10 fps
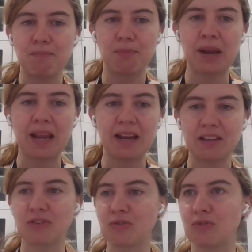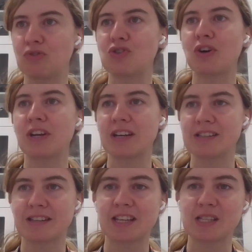planning to join
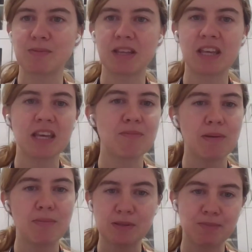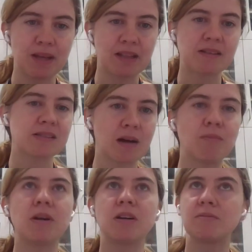us at SBD, maybe spend the
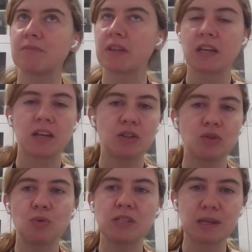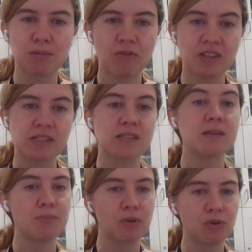summer doing some of these
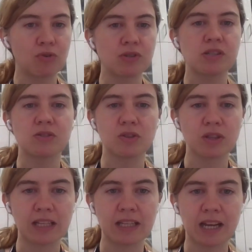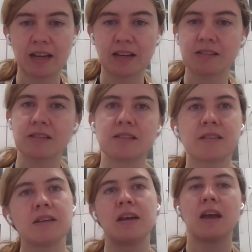simple courses on data
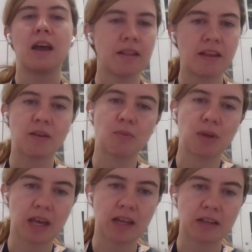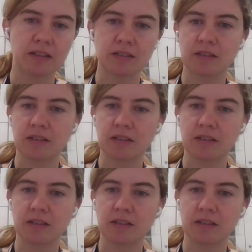analysis, and then we can